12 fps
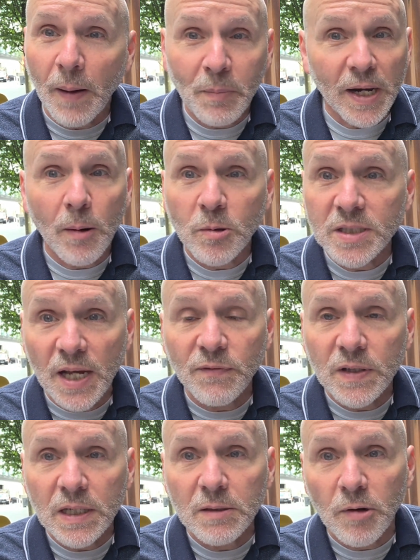but I would
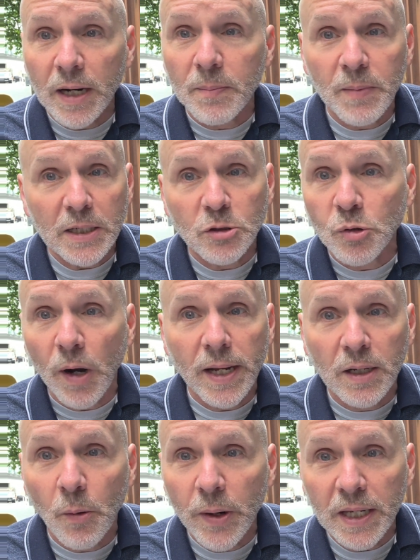definitely recommend
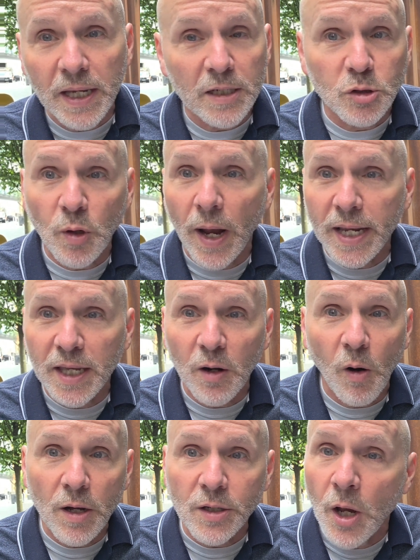going and trying it
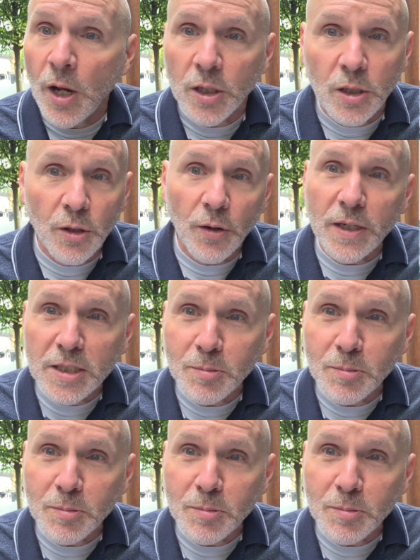on. Your